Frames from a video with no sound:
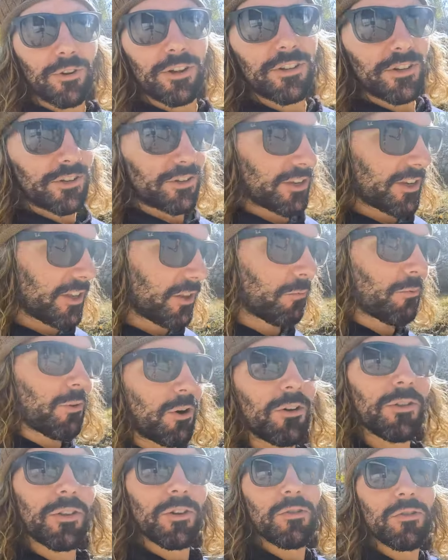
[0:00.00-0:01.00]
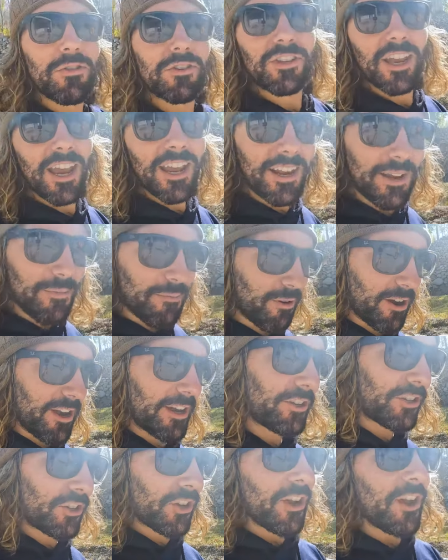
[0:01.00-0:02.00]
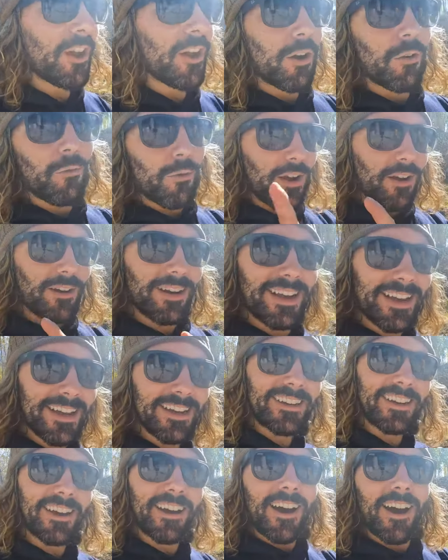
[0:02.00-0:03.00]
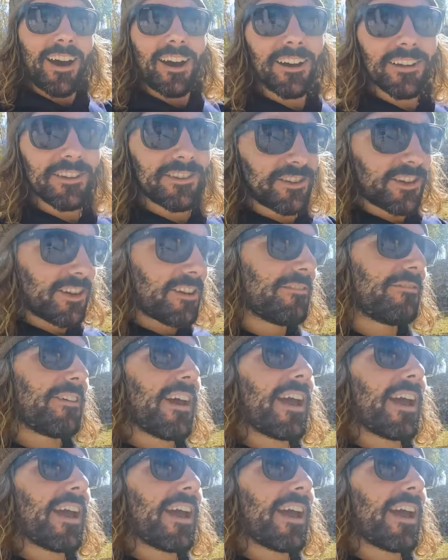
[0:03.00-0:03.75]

bridges in the world, the Hussaini Bridge. We are in Hunza